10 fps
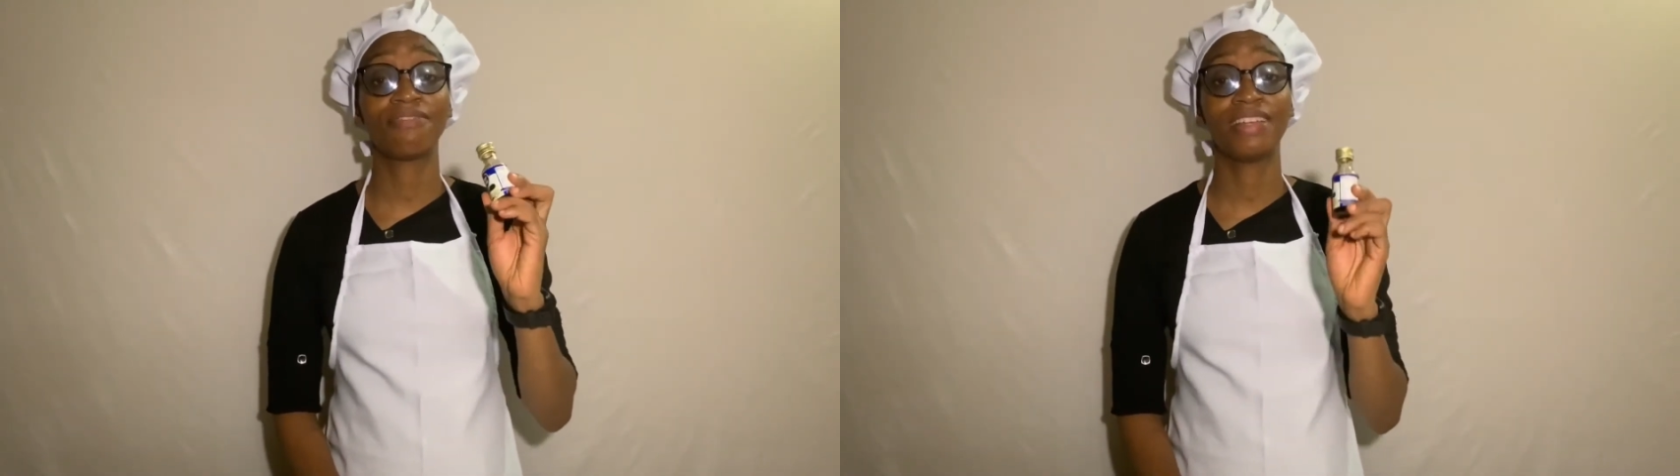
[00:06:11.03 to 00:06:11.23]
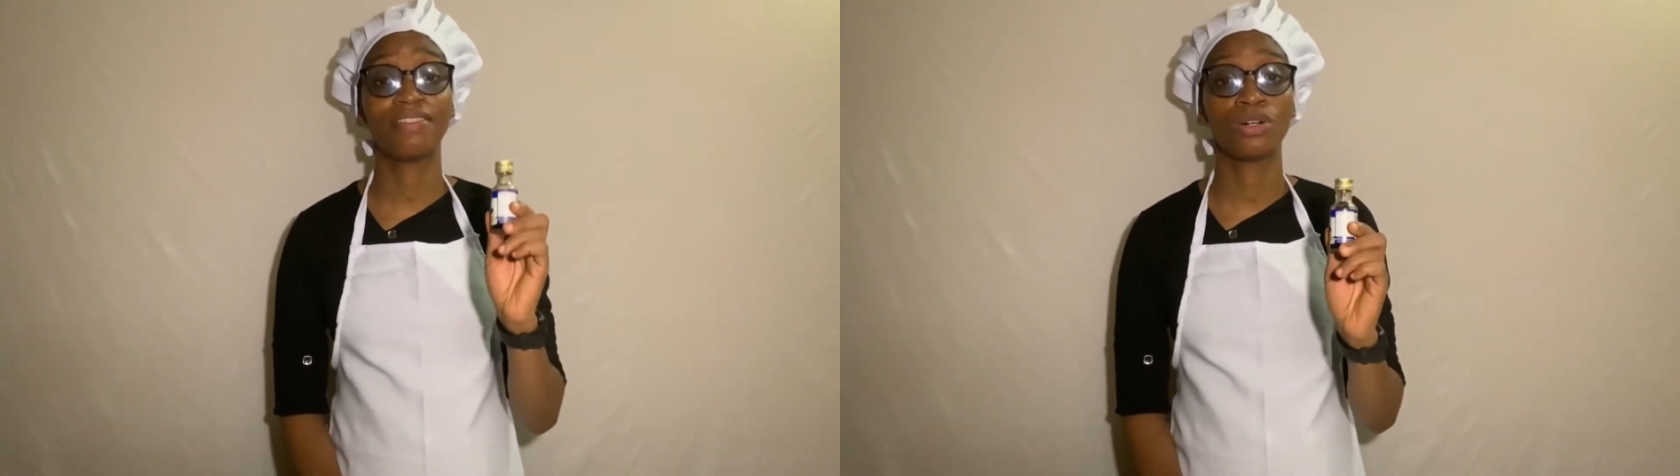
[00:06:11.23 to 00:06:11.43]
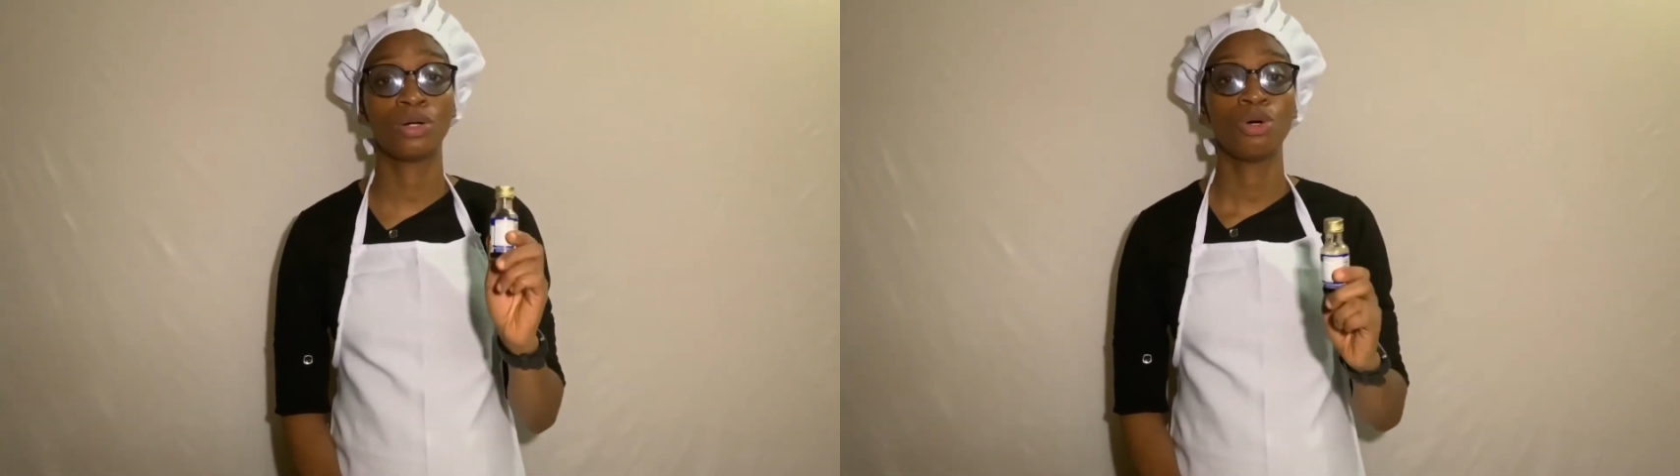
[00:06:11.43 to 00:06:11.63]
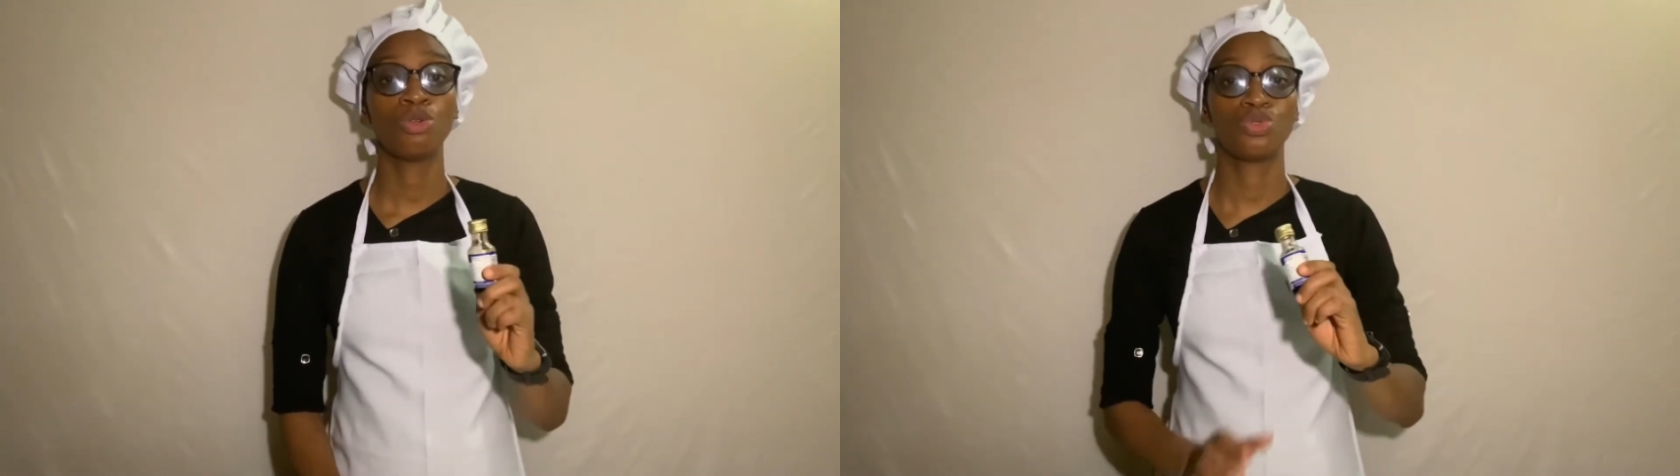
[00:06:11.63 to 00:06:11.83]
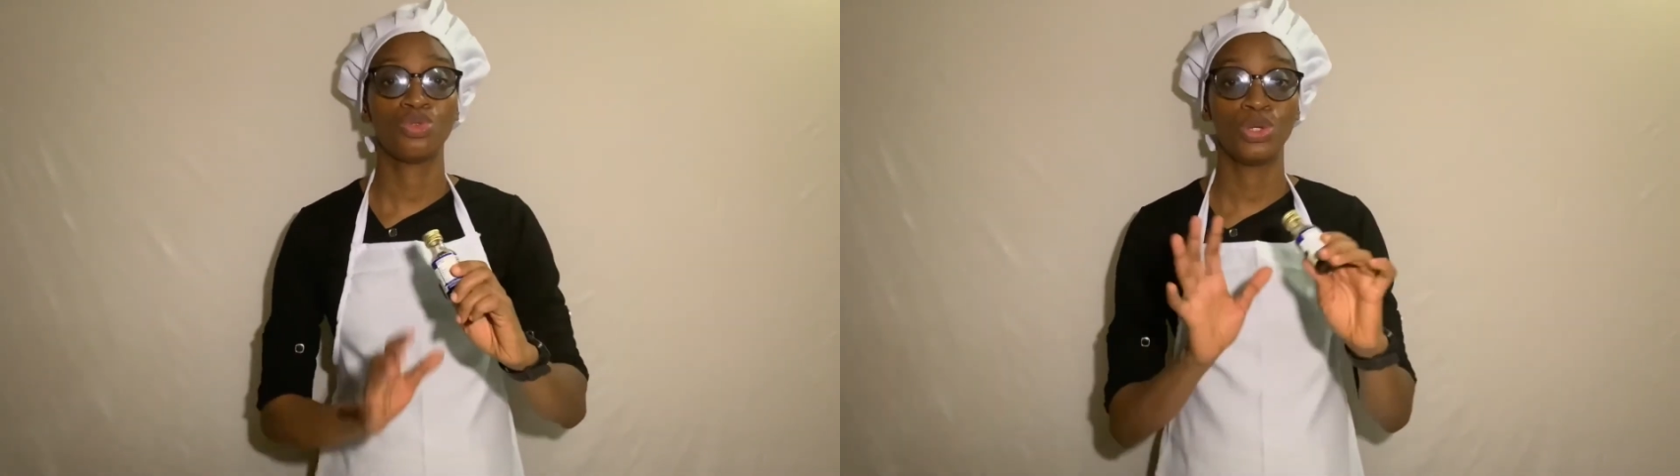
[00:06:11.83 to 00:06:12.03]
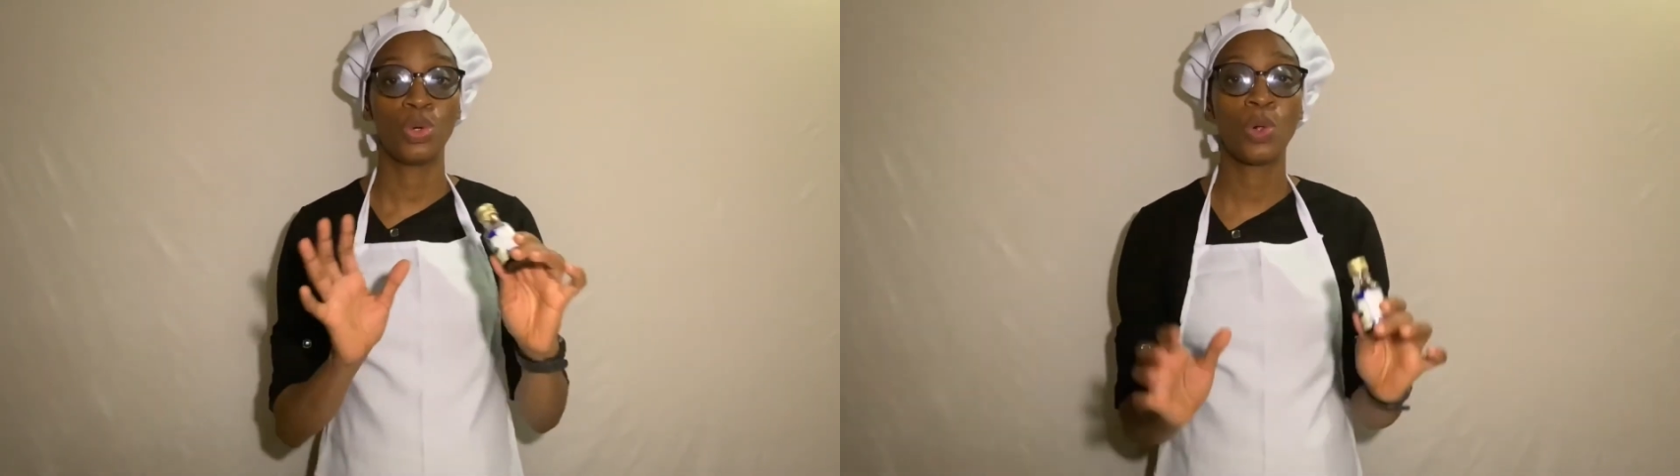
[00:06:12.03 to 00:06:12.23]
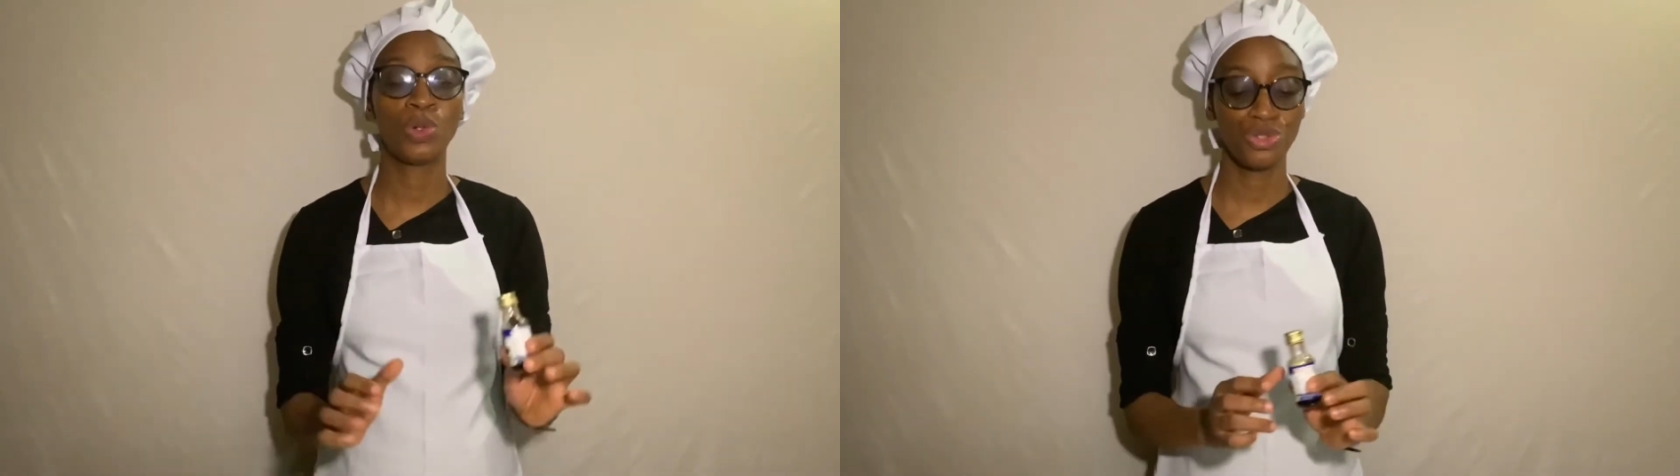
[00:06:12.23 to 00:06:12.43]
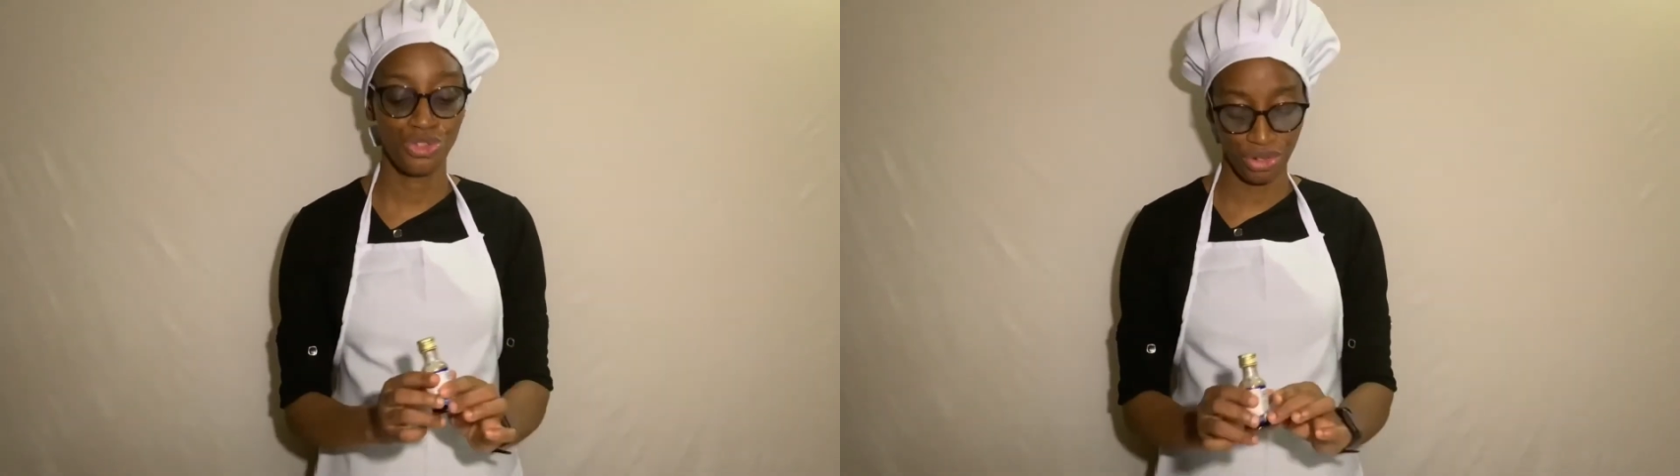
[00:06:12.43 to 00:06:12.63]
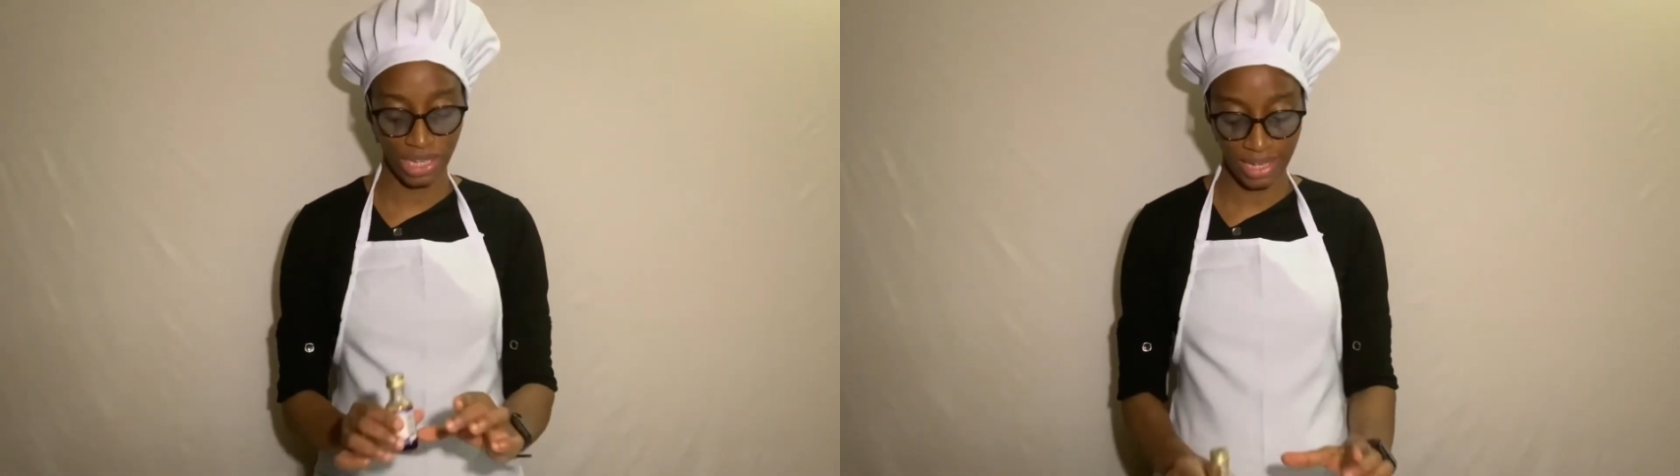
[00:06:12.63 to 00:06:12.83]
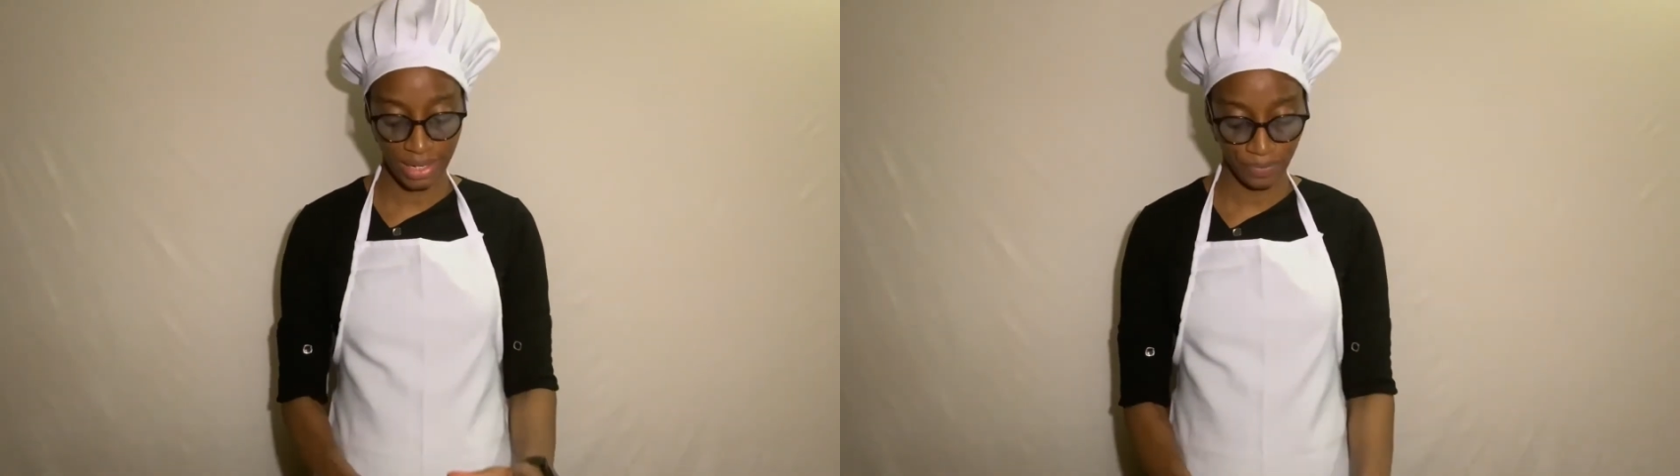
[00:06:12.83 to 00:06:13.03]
flavor to the whole drink.